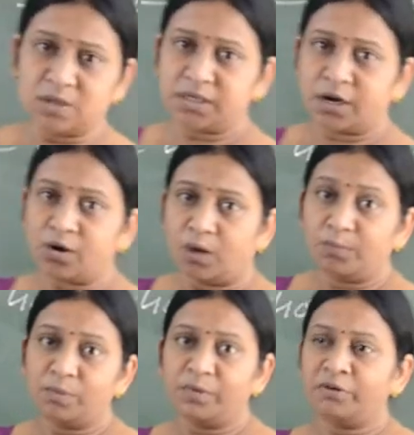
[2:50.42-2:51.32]
they are
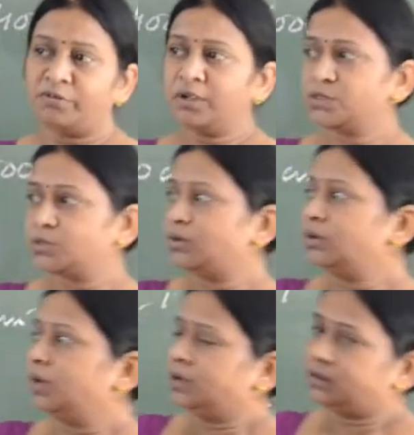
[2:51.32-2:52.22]
complementary. So,
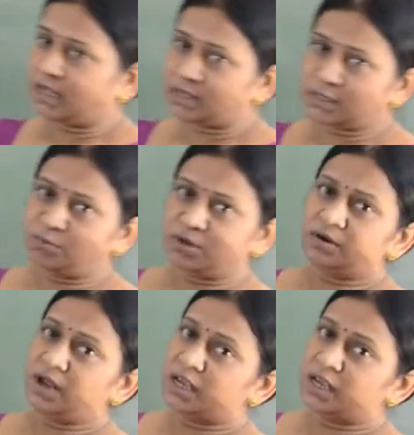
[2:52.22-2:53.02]
they are similar